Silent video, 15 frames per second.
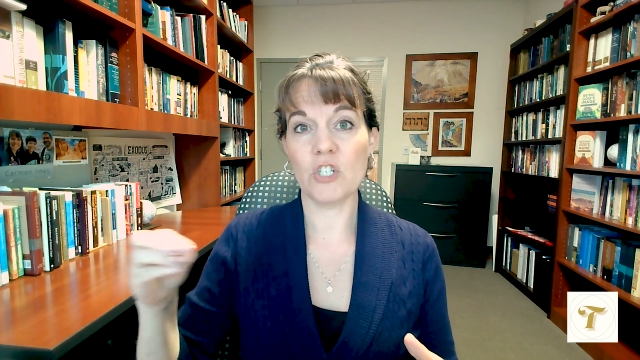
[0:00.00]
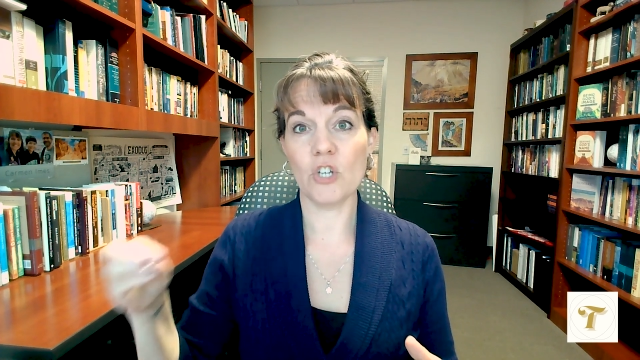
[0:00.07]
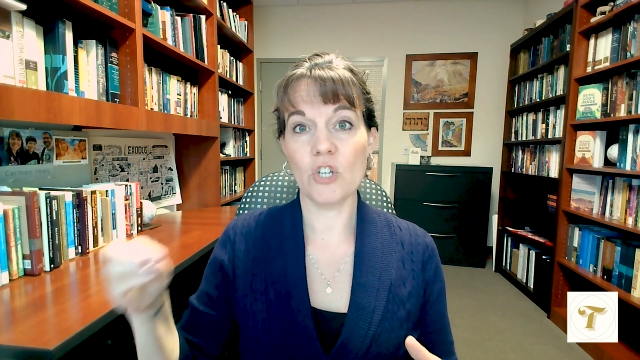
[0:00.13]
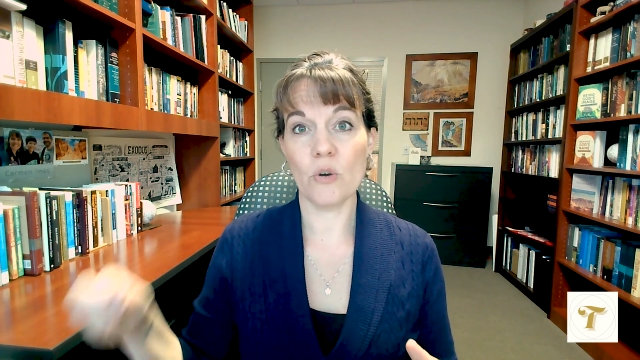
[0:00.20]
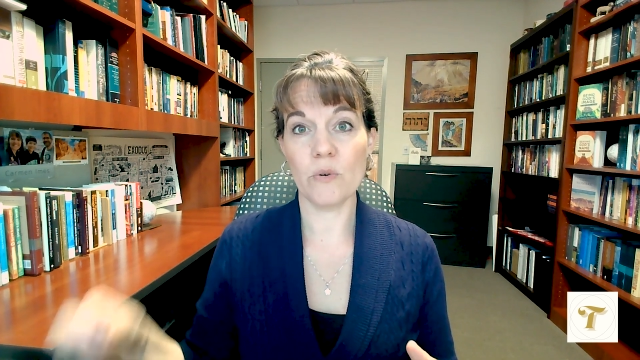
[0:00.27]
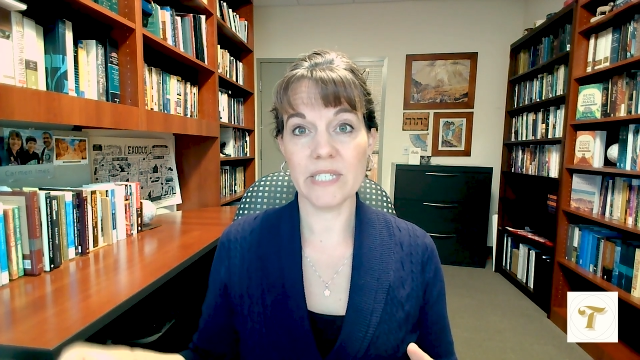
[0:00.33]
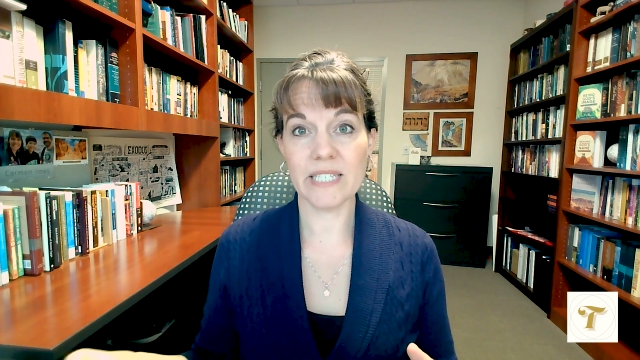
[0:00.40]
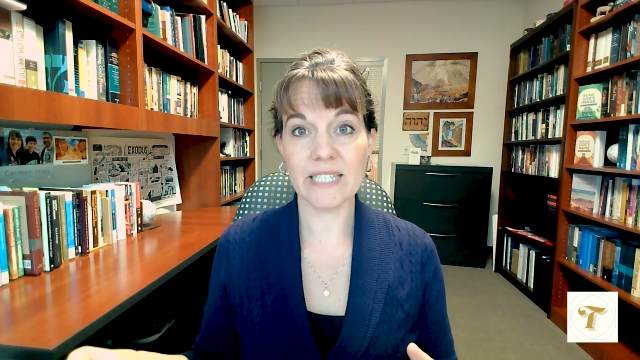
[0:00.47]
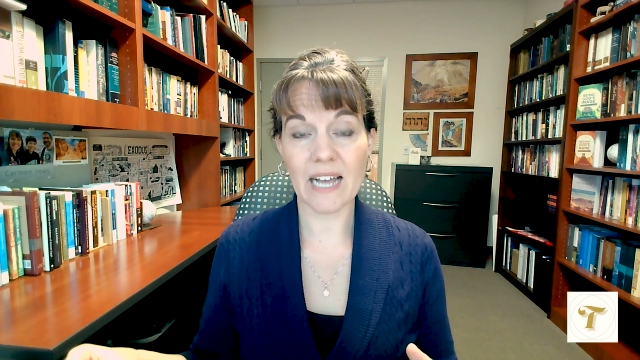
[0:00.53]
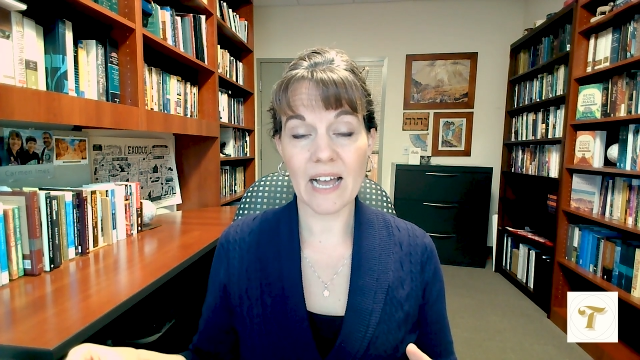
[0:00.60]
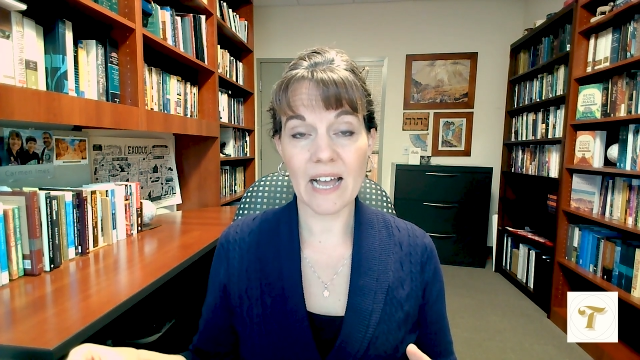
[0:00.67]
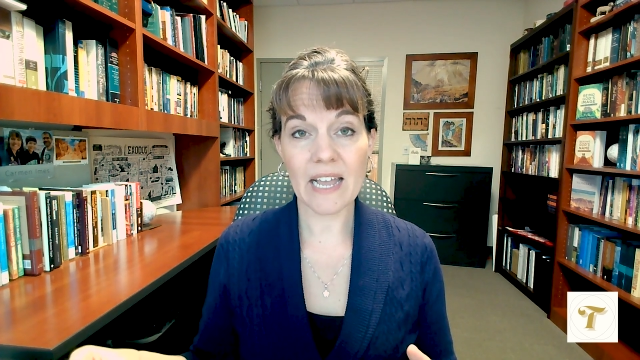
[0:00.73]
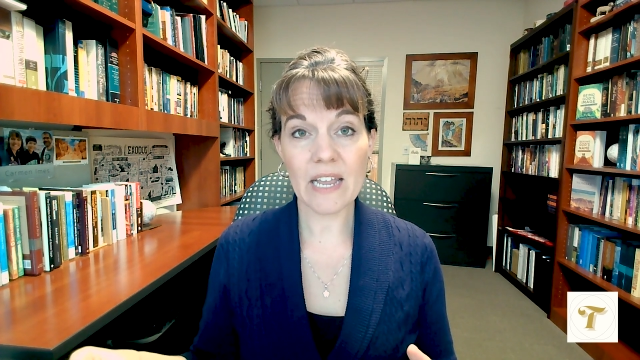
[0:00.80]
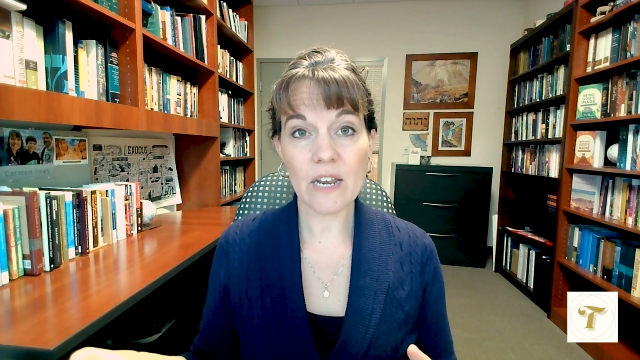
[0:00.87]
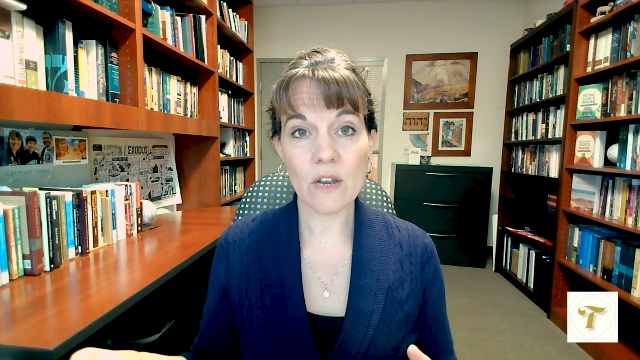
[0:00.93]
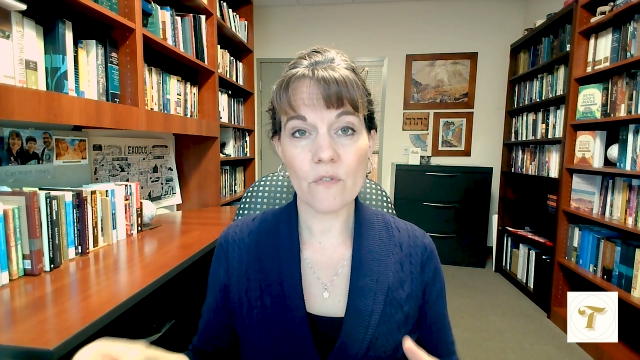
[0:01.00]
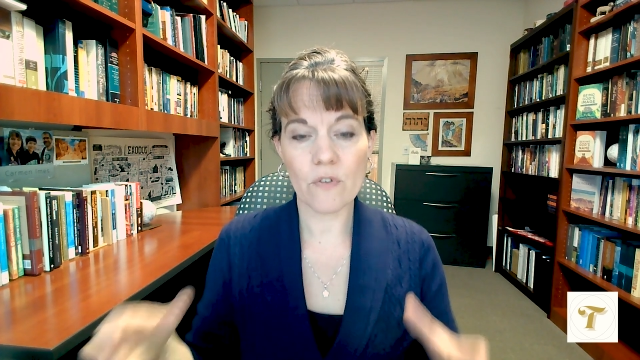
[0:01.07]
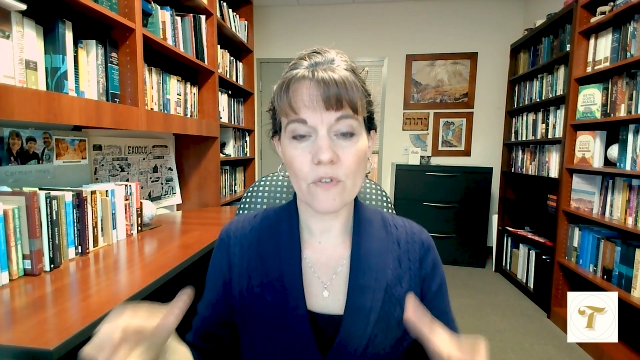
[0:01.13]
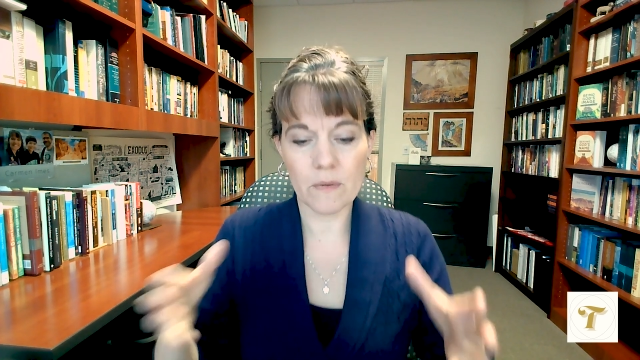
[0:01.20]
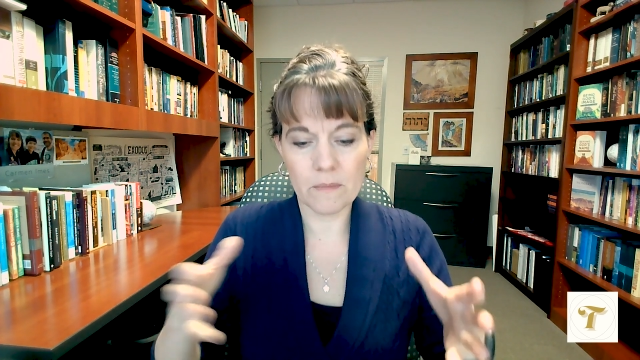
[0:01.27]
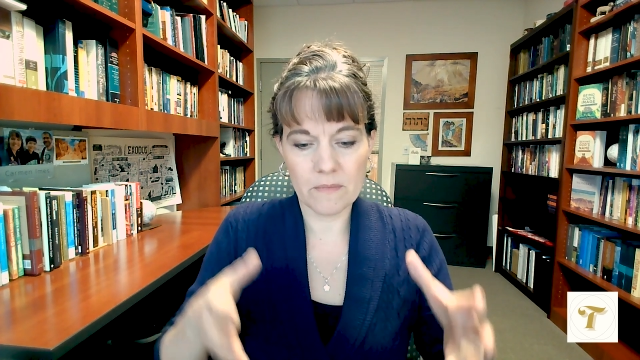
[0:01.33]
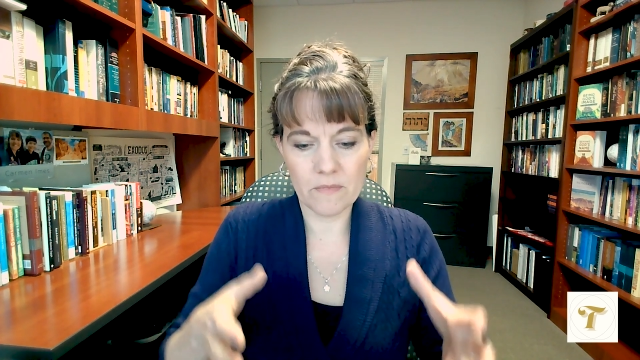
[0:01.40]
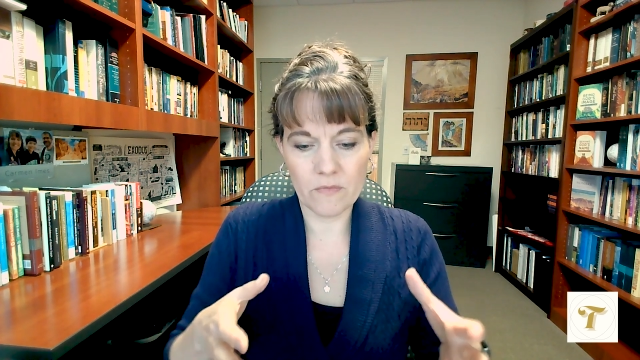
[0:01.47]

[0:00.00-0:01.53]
dough aside from